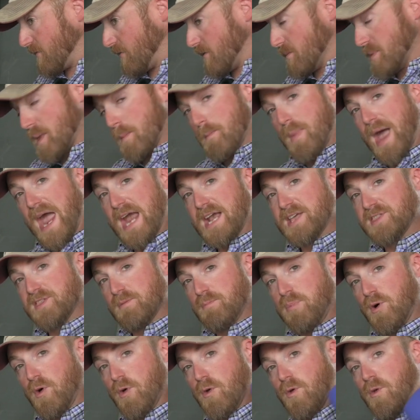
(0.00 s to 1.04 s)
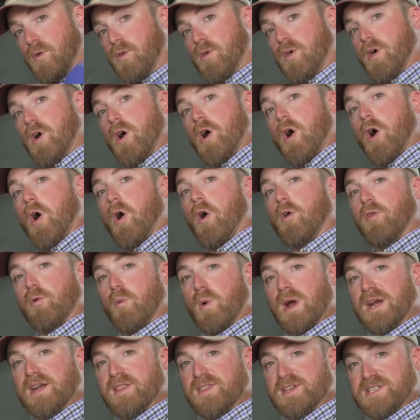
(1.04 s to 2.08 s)
from the back of the pole all the
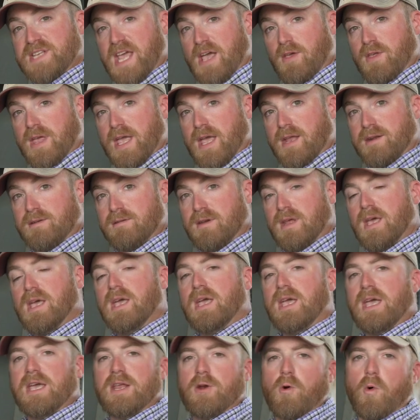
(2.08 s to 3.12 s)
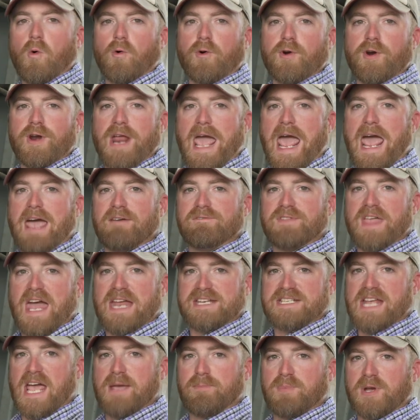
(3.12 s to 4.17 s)
way to the tailhead. In order to have
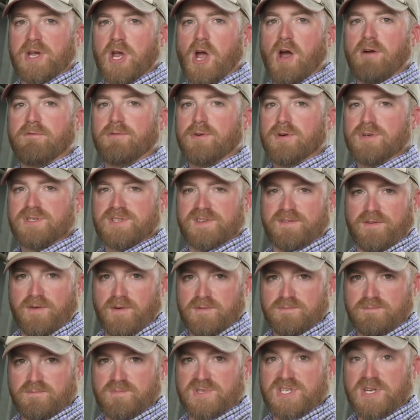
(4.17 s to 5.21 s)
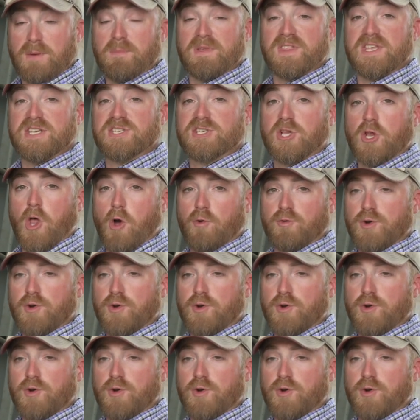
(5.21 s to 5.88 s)
that type of coverage from some of these low